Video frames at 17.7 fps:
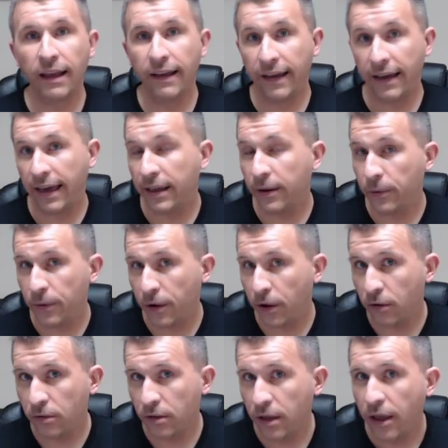I don't
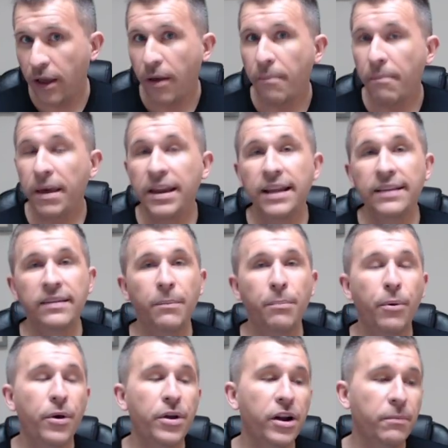know. But as I
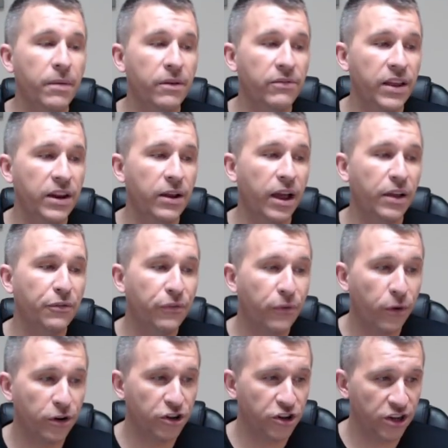pointed out in my video,
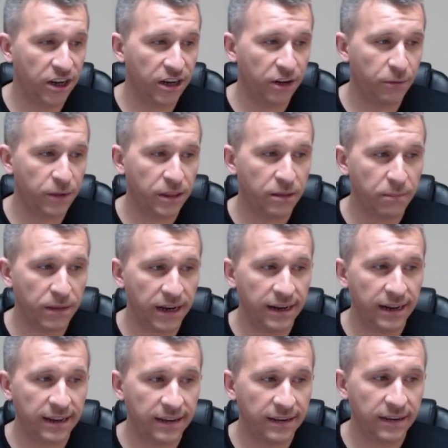unfortunately, with the
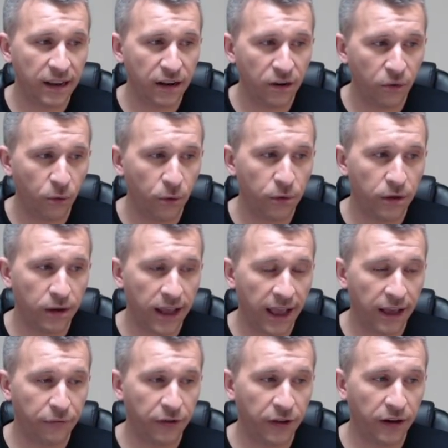Middle East and Northern
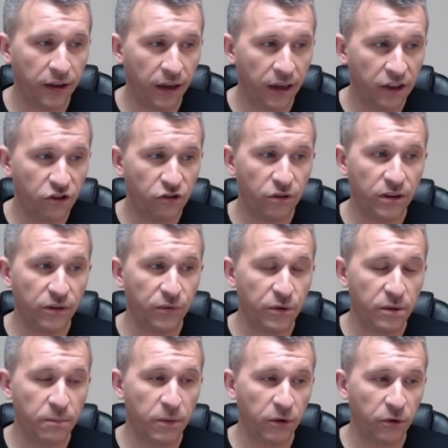African countries,
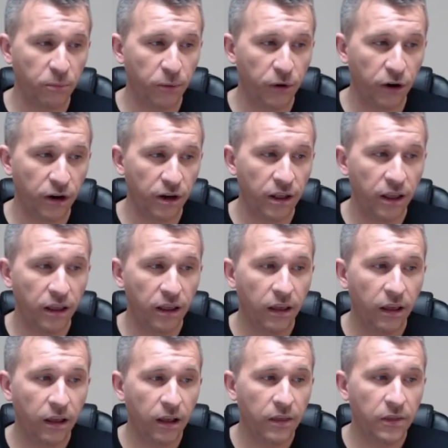for the most part,
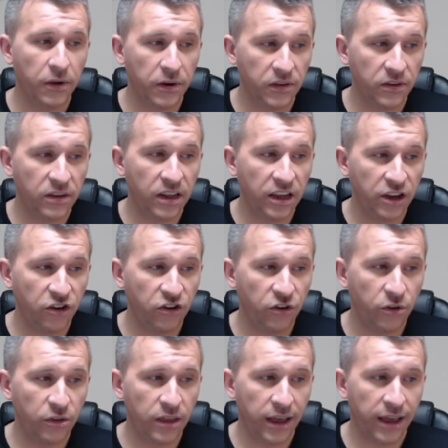there is an
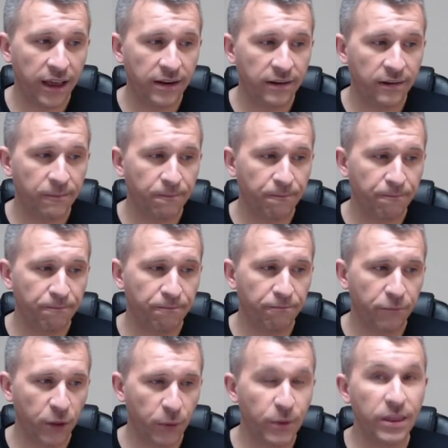issue that
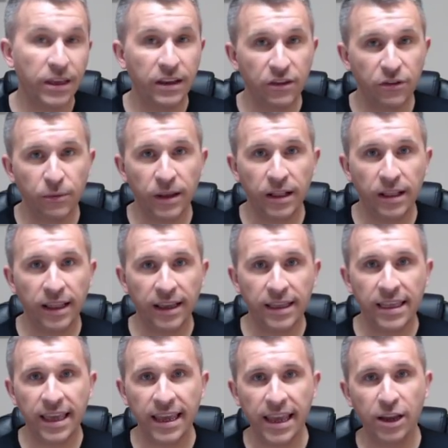with Israel,
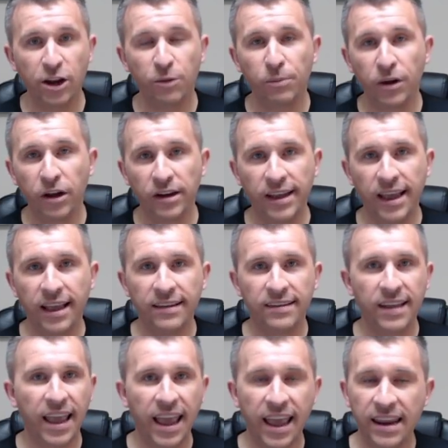like they cannot
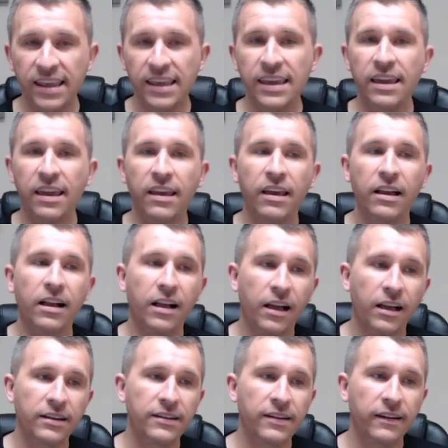broadcast any
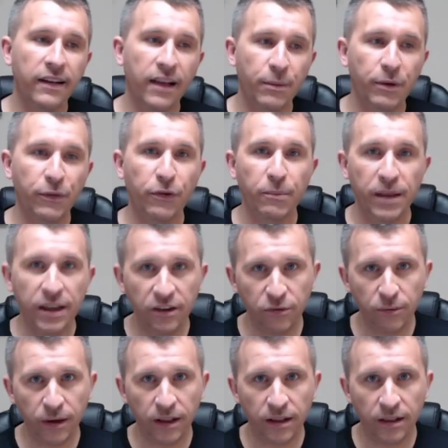content coming from
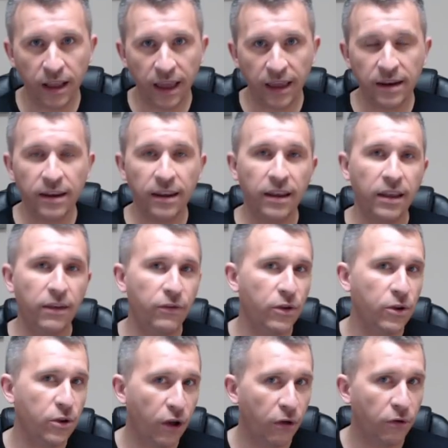Israel. And if
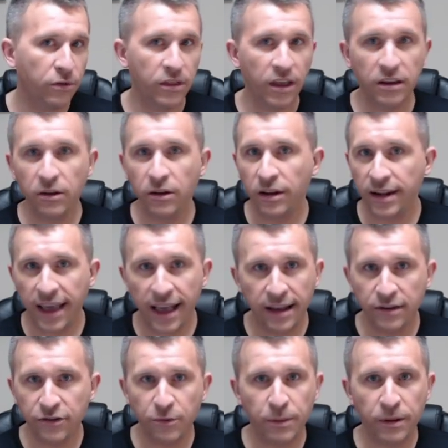you don't, then you're not
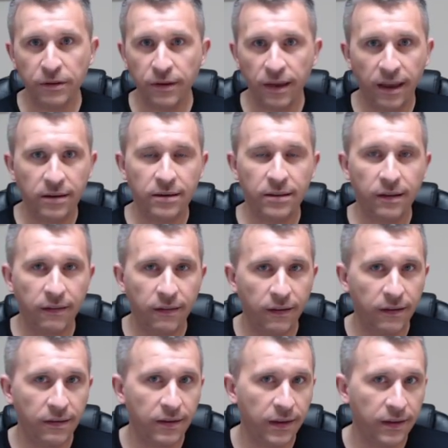eligible to enter the
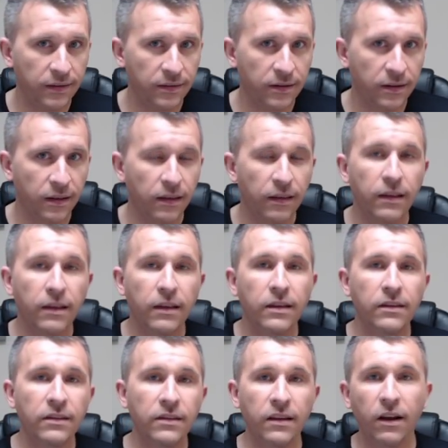contest.
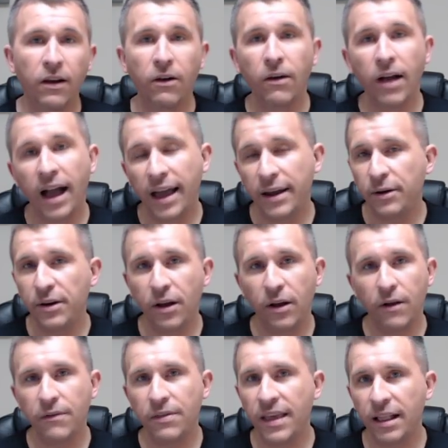So I don't
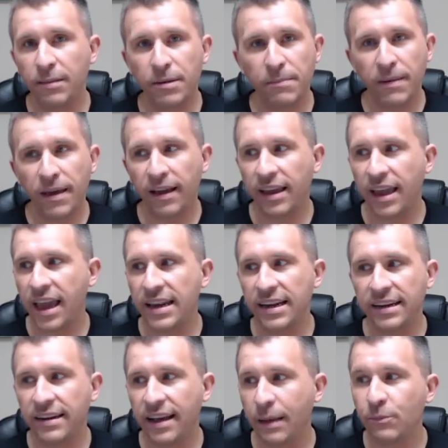know if they'll be back
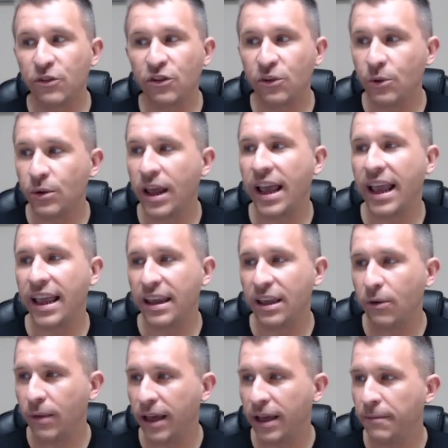anytime soon
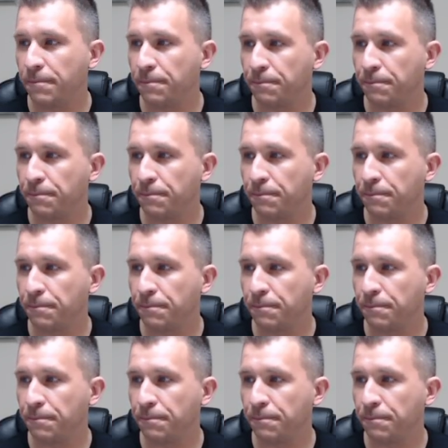anyway.